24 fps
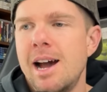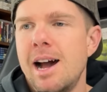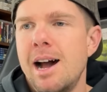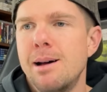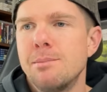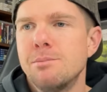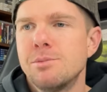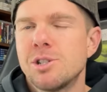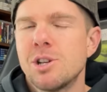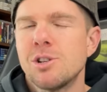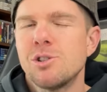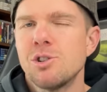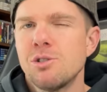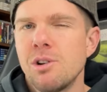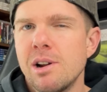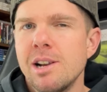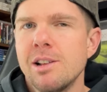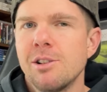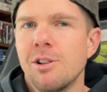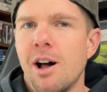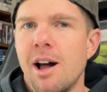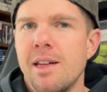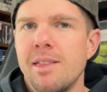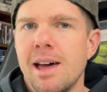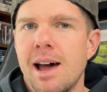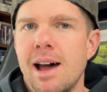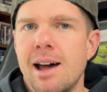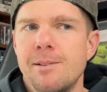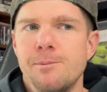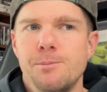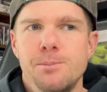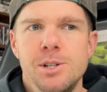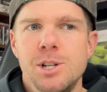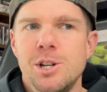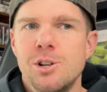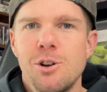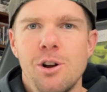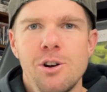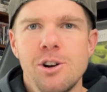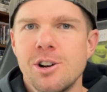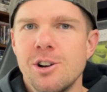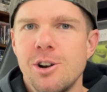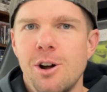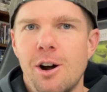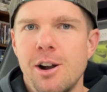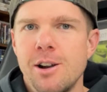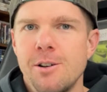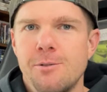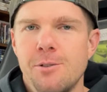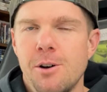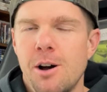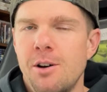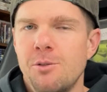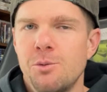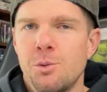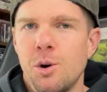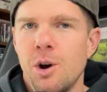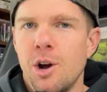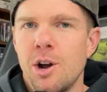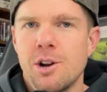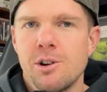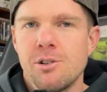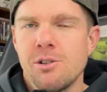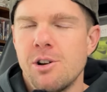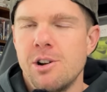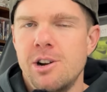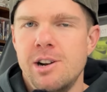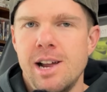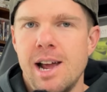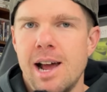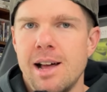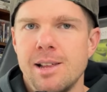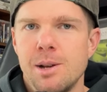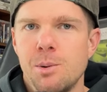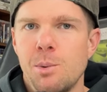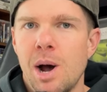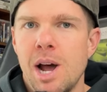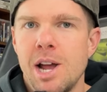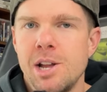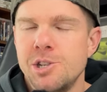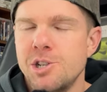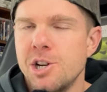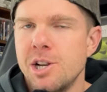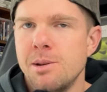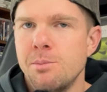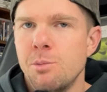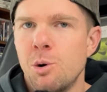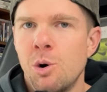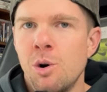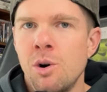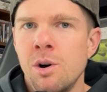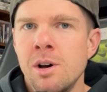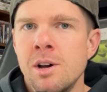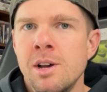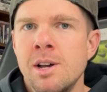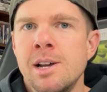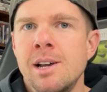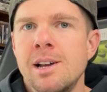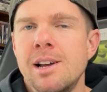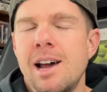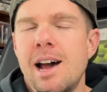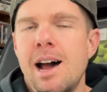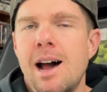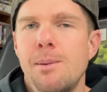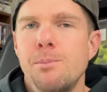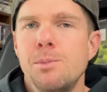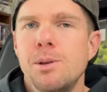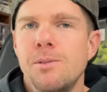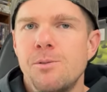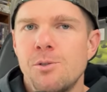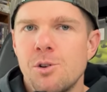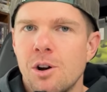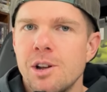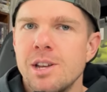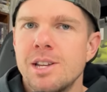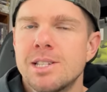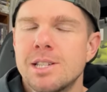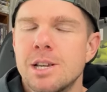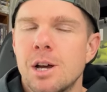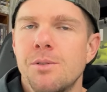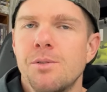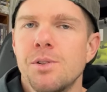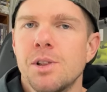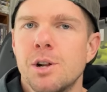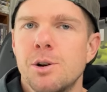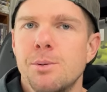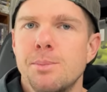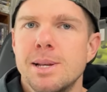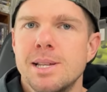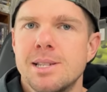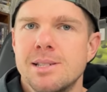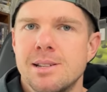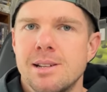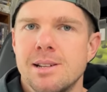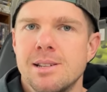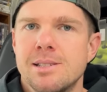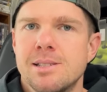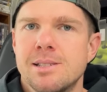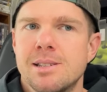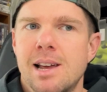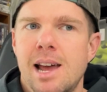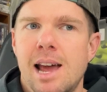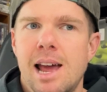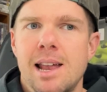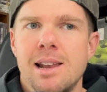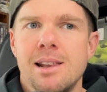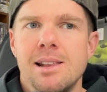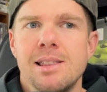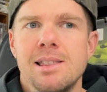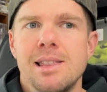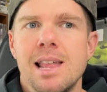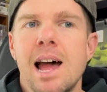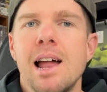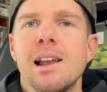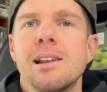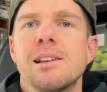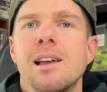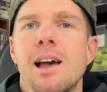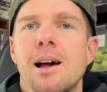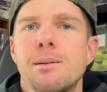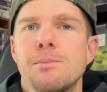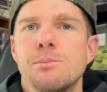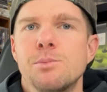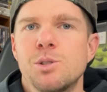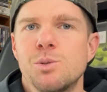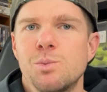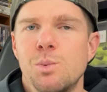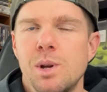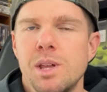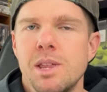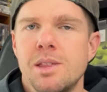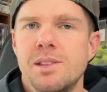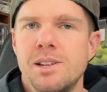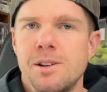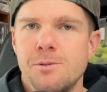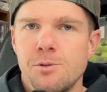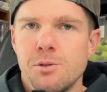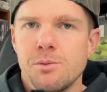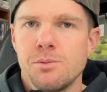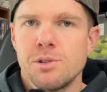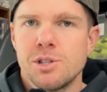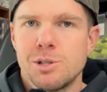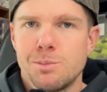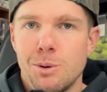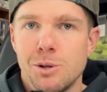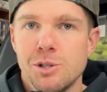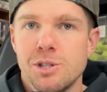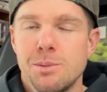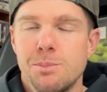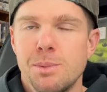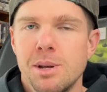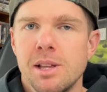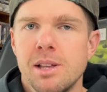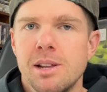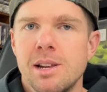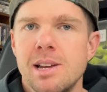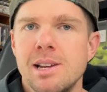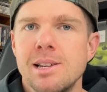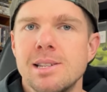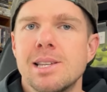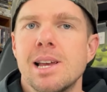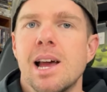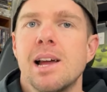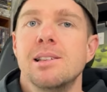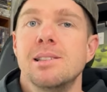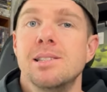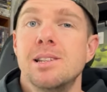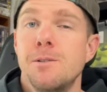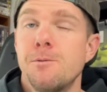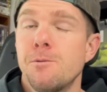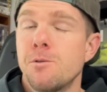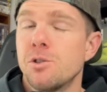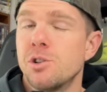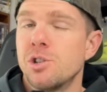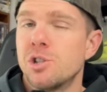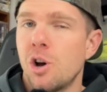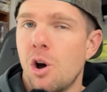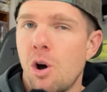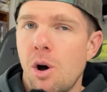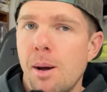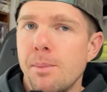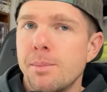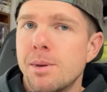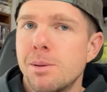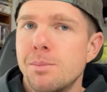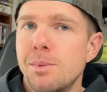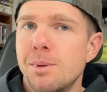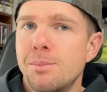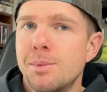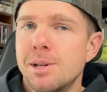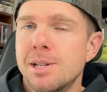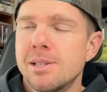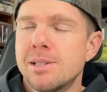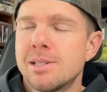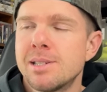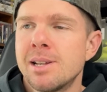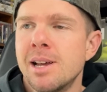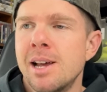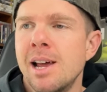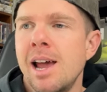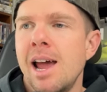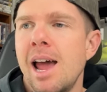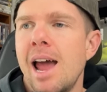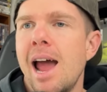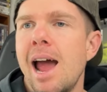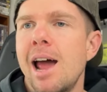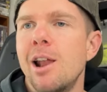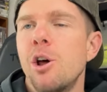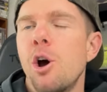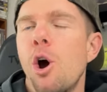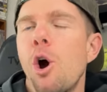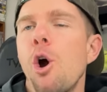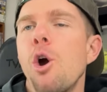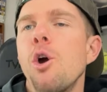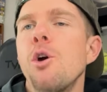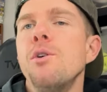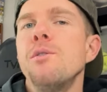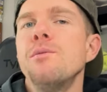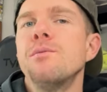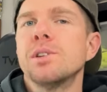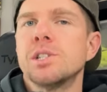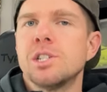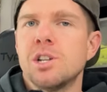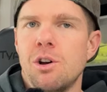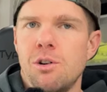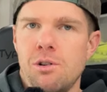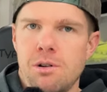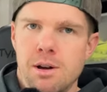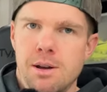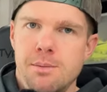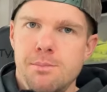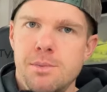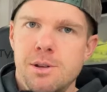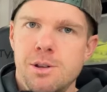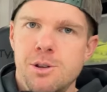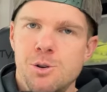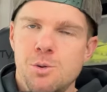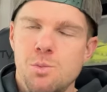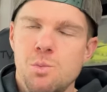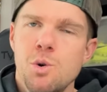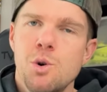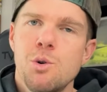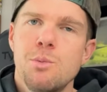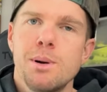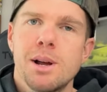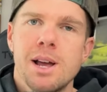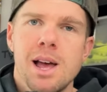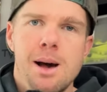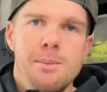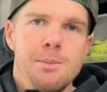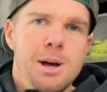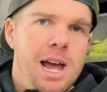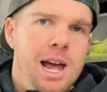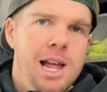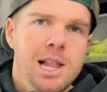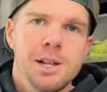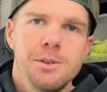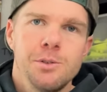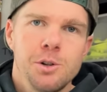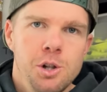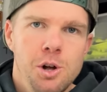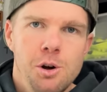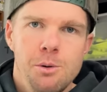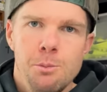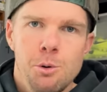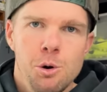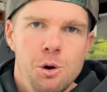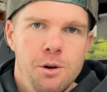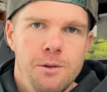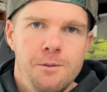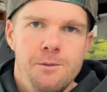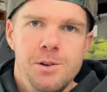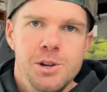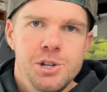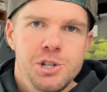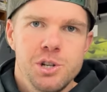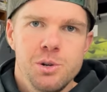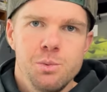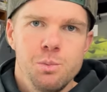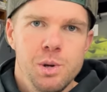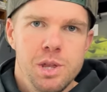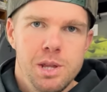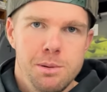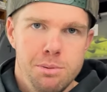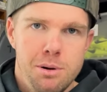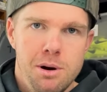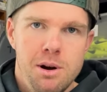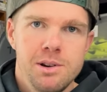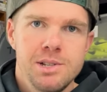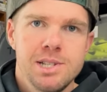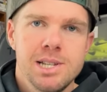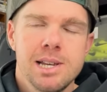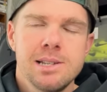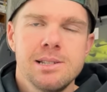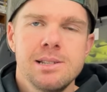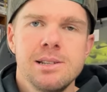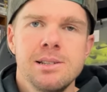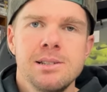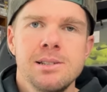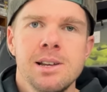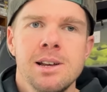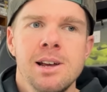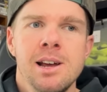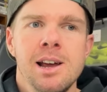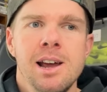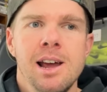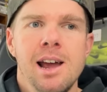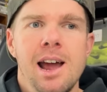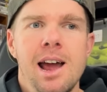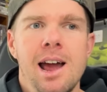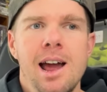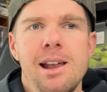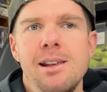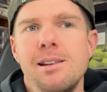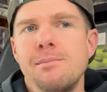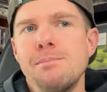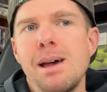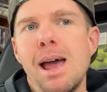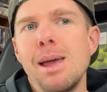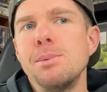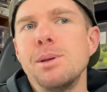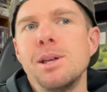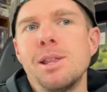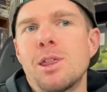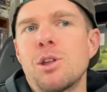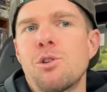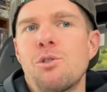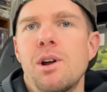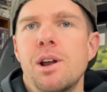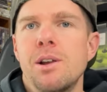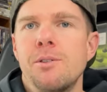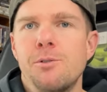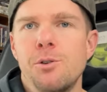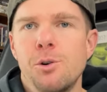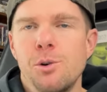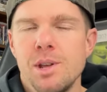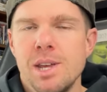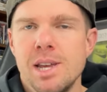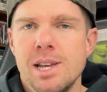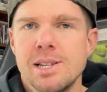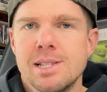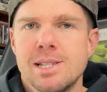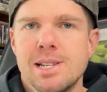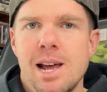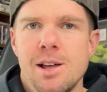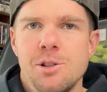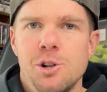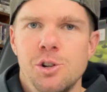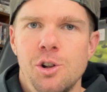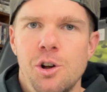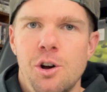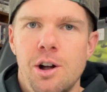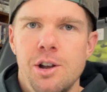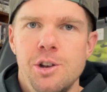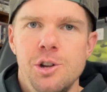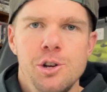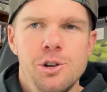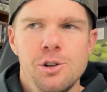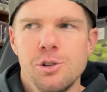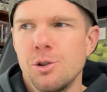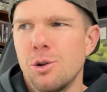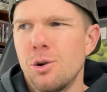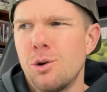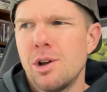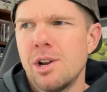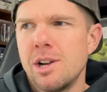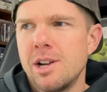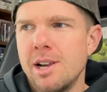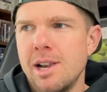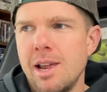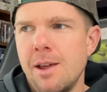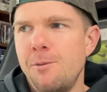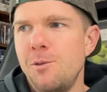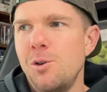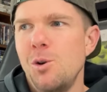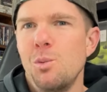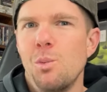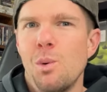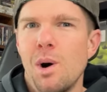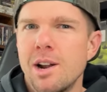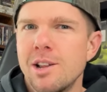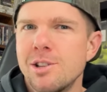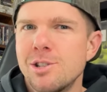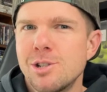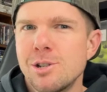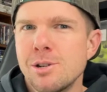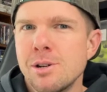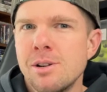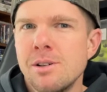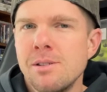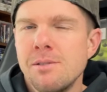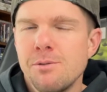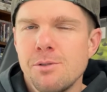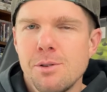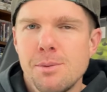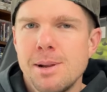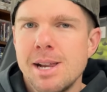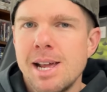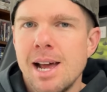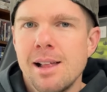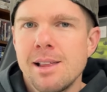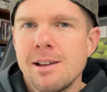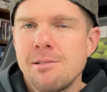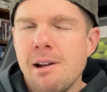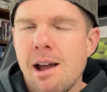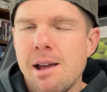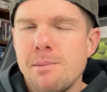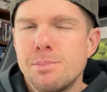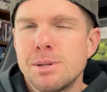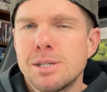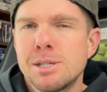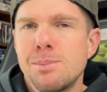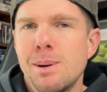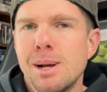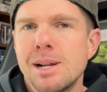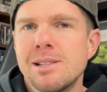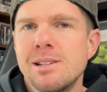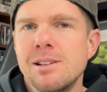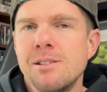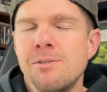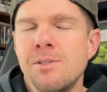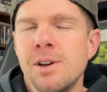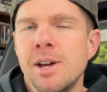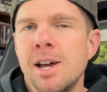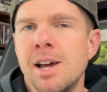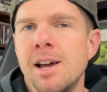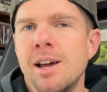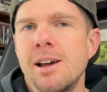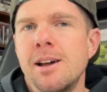Um, so treat it like that. You're not a nine to five worker on an hourly wage anymore. Um, you've got yourself a little business, and that comes with different responsibilities and different time commitments. And over time, you will become a hell of a lot more efficient with your processes and maybe in three to four years down the line, you could look at it if you wanted to from an hourly rate perspective.